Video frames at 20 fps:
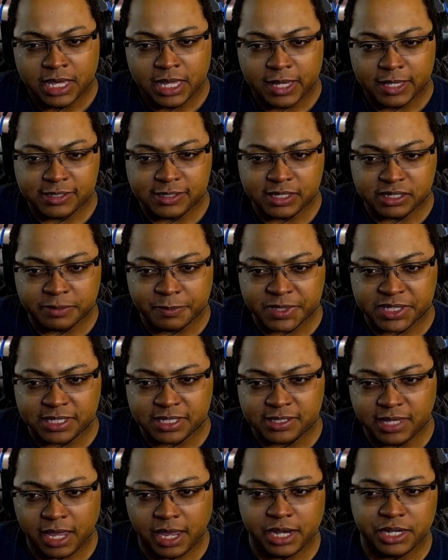The system is
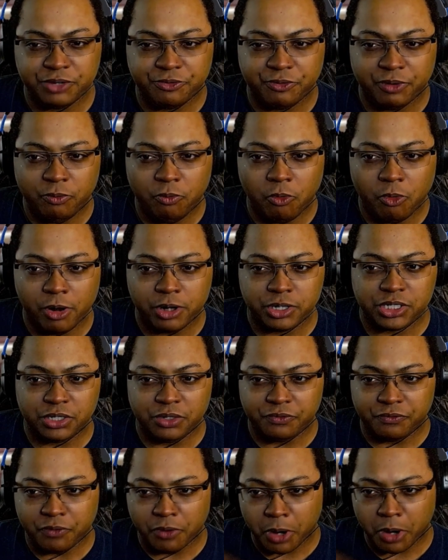designed to reward you
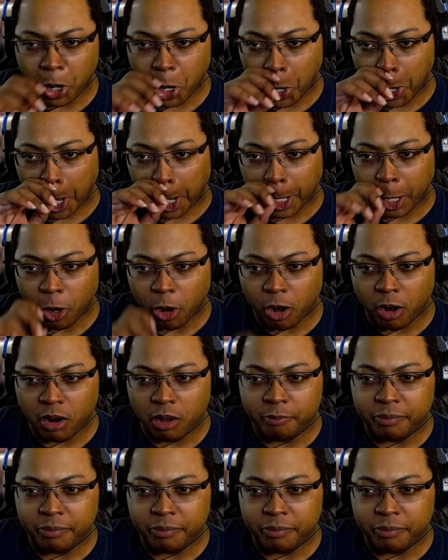for your